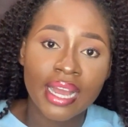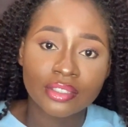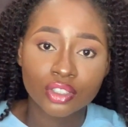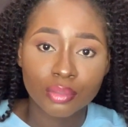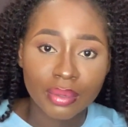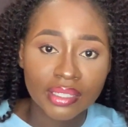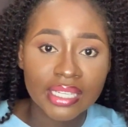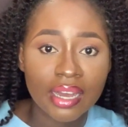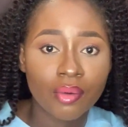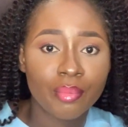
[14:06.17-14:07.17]
I talked about
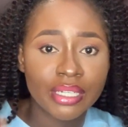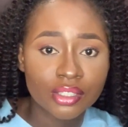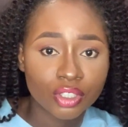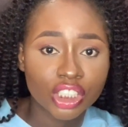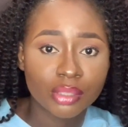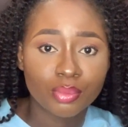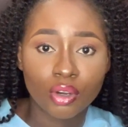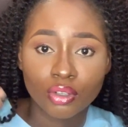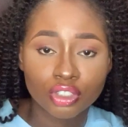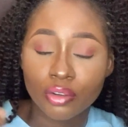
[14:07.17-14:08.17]
how
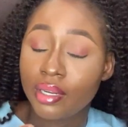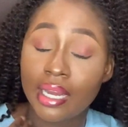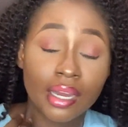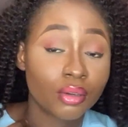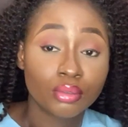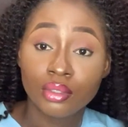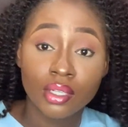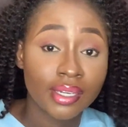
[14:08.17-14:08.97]
how